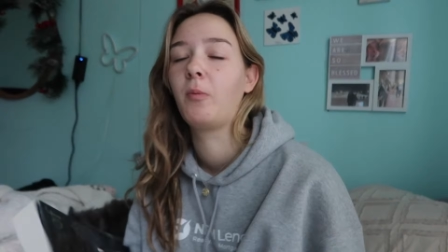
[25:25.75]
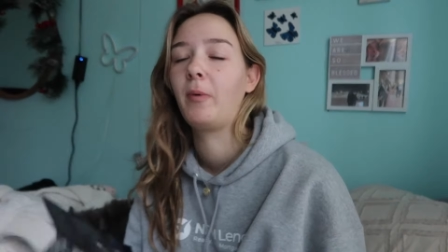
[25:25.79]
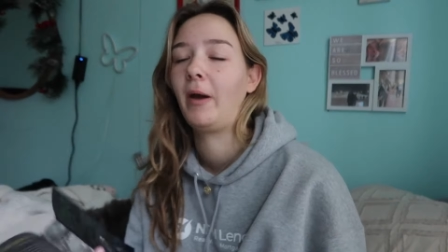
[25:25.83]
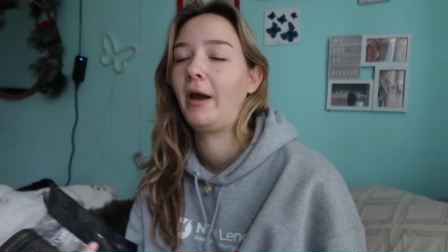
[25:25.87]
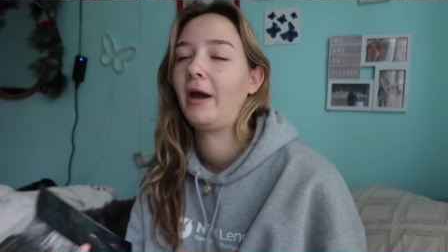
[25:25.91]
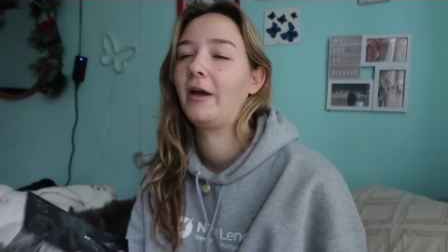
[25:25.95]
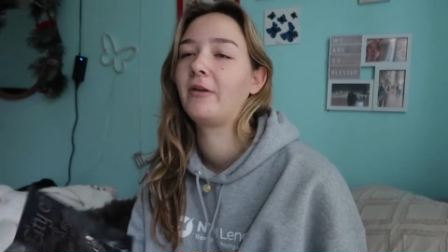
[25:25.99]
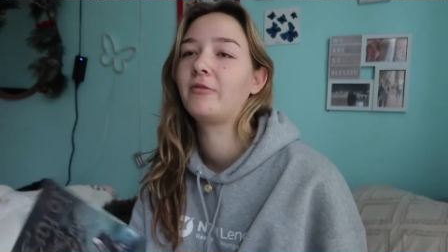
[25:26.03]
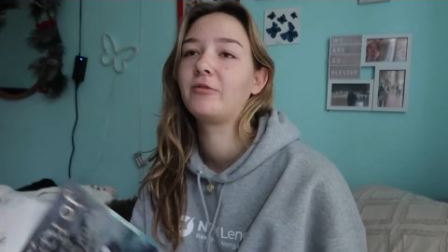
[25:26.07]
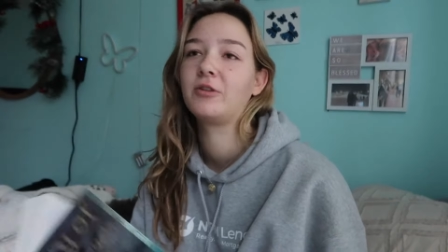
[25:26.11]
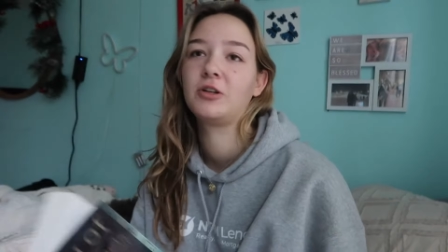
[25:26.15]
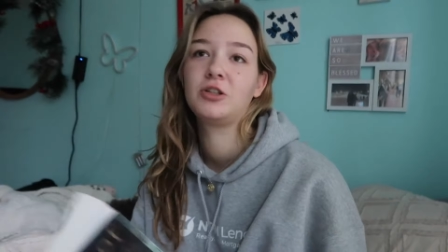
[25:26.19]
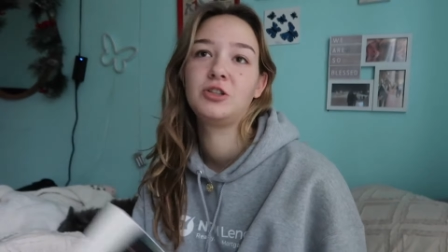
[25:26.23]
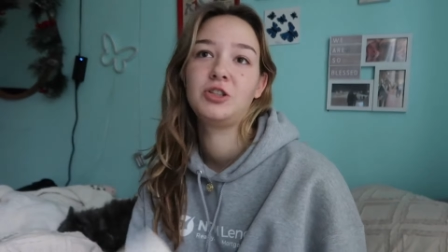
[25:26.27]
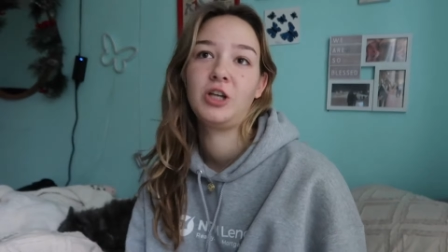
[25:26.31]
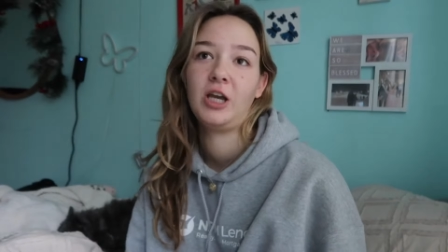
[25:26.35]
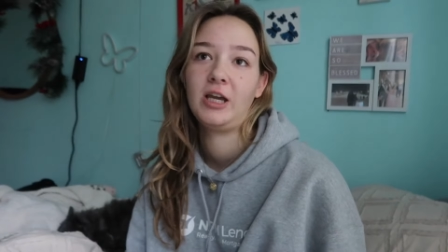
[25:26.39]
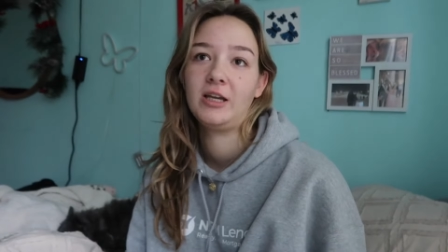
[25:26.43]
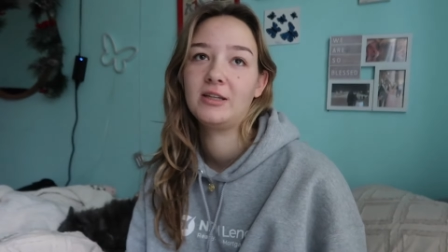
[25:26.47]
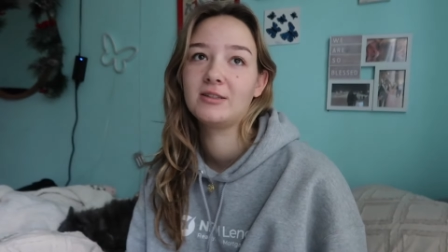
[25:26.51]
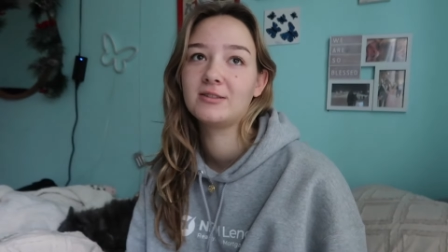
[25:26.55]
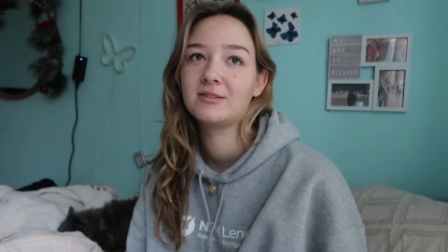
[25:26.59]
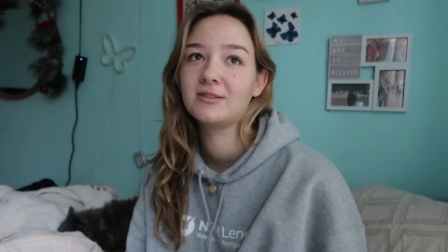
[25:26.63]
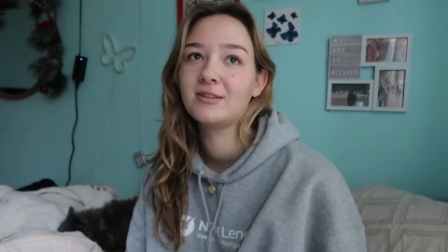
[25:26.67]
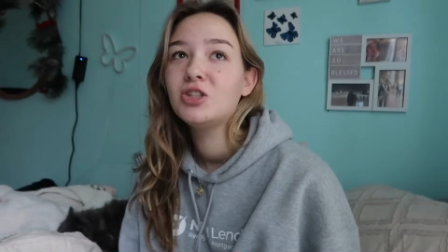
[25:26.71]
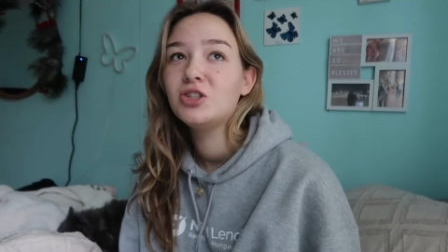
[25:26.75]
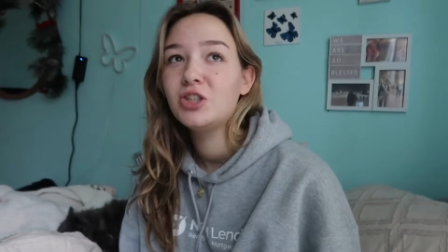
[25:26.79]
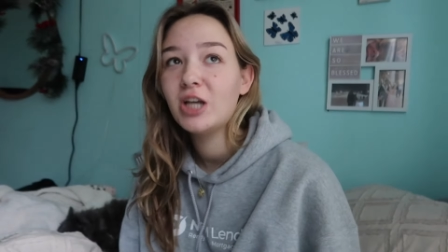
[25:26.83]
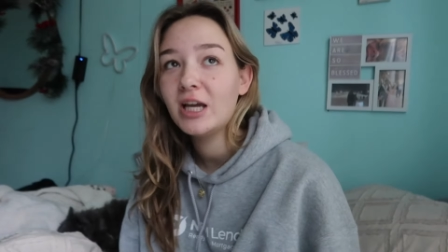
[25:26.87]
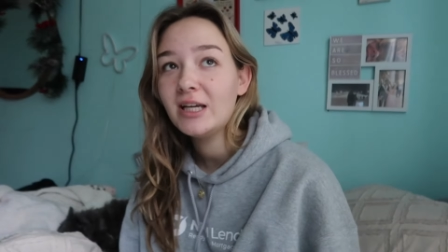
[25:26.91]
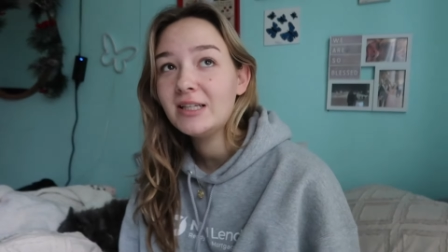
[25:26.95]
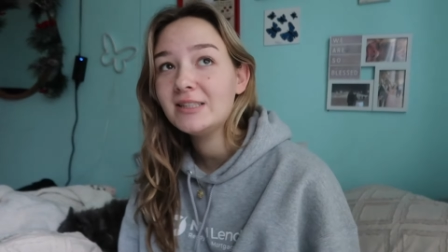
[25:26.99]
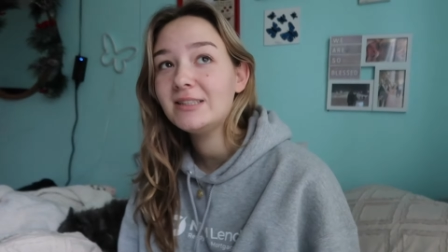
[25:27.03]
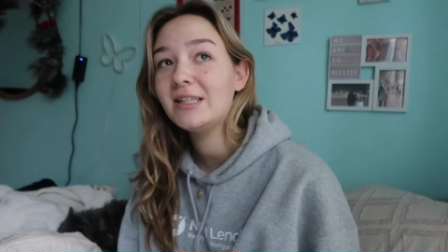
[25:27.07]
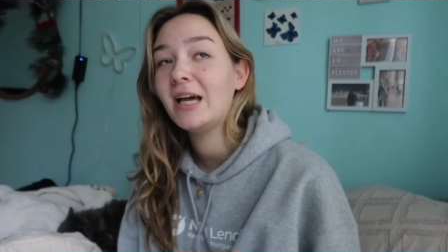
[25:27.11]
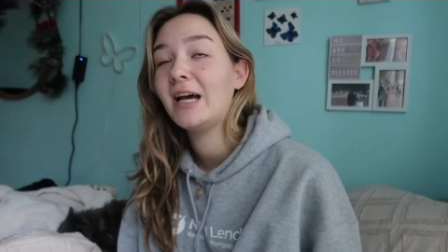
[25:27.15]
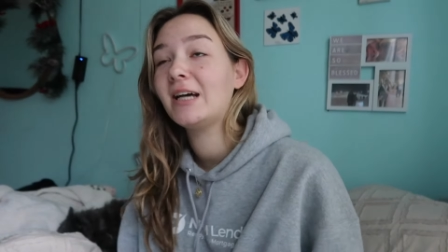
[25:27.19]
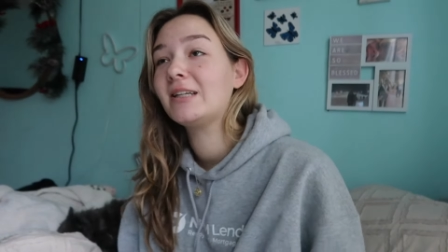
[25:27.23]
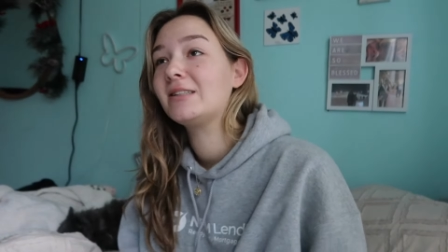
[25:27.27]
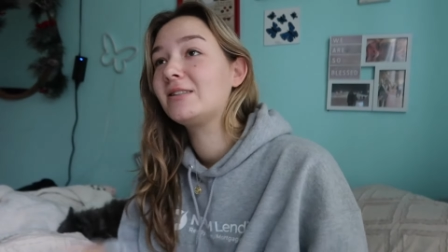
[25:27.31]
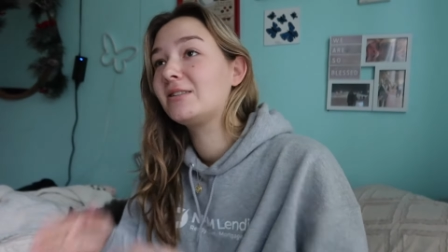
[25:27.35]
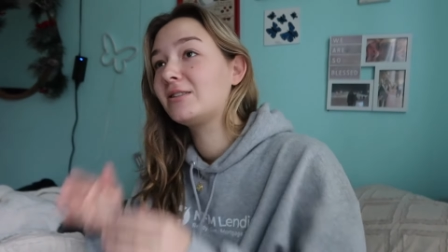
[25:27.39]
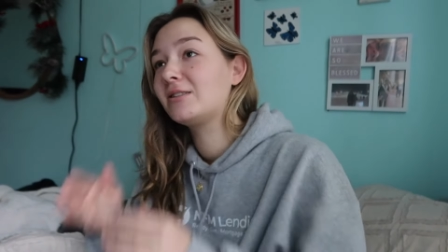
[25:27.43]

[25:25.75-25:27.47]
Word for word: bad for Jace. Jace has